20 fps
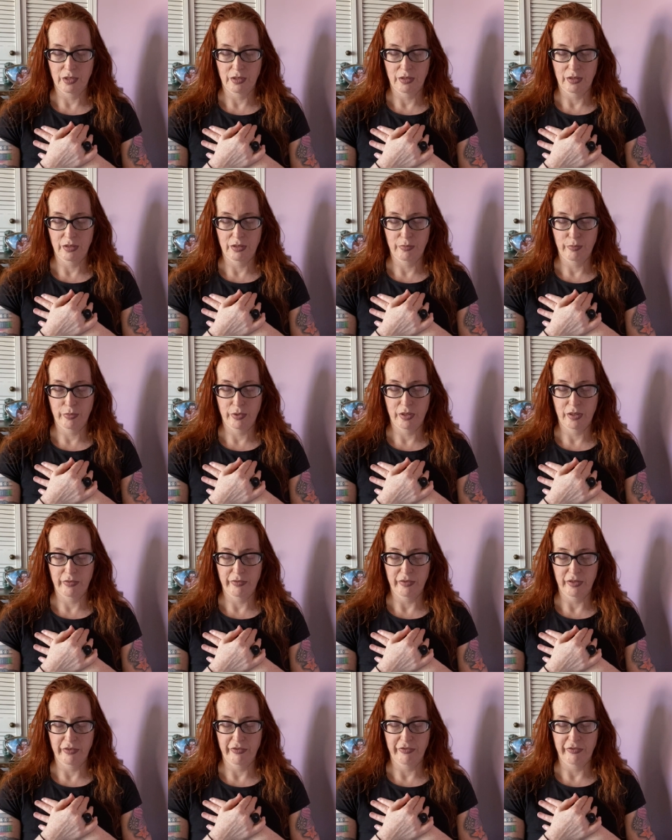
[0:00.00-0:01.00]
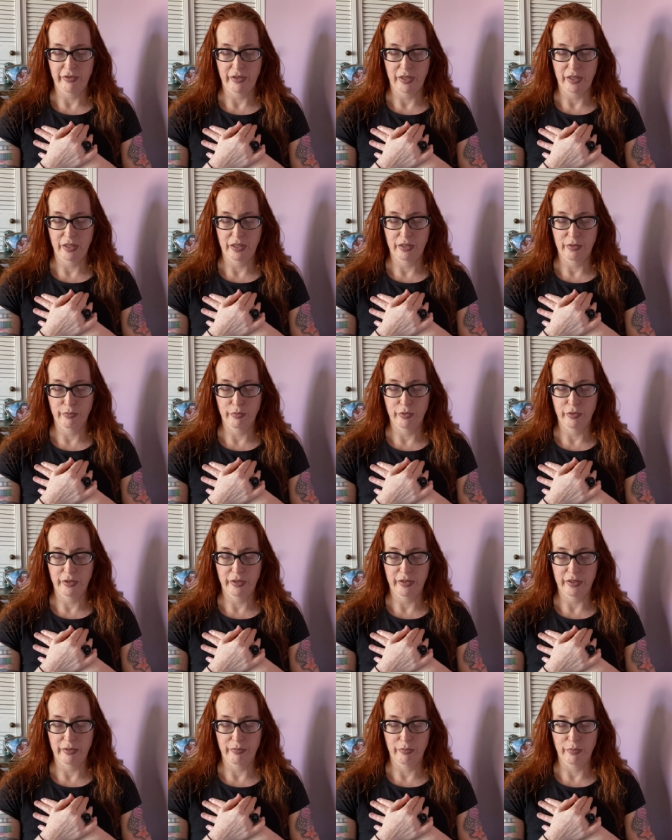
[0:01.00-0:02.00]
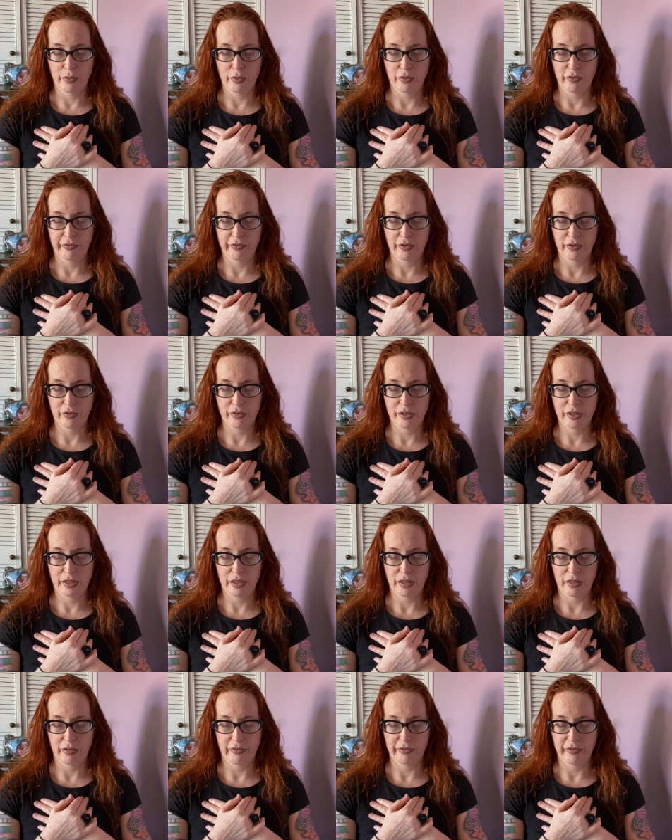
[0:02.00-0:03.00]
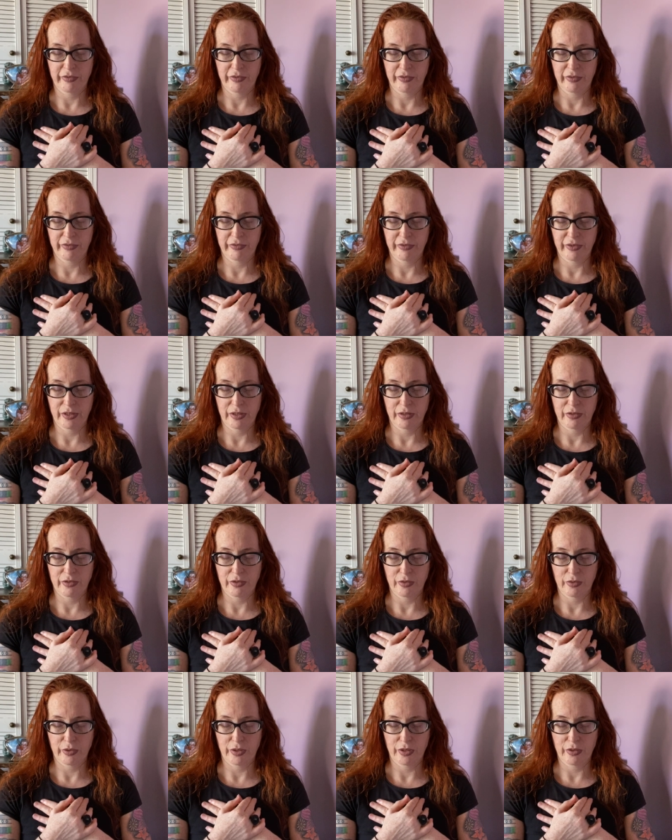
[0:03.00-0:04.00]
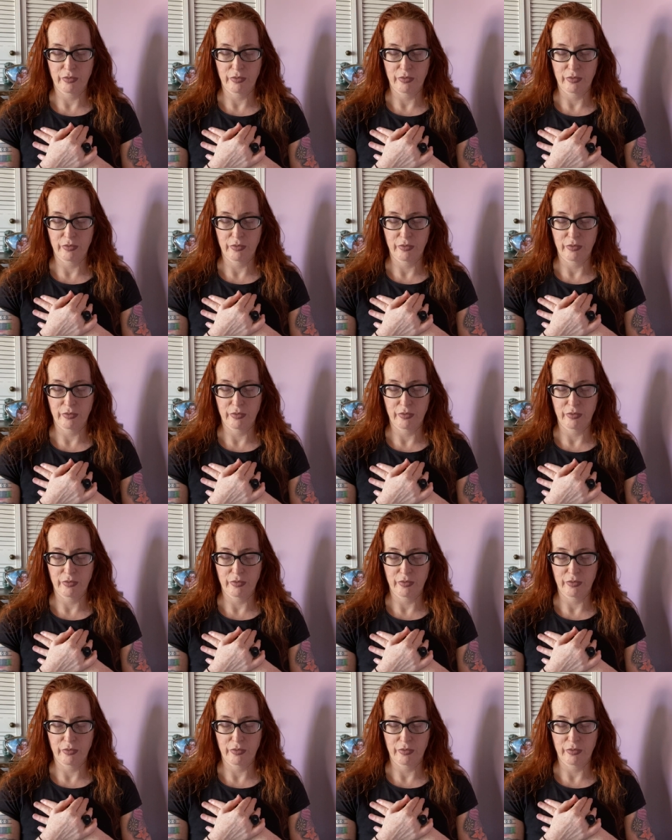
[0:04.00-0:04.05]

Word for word: it's perfectly fine to breathe in more for yourself if you feel as though you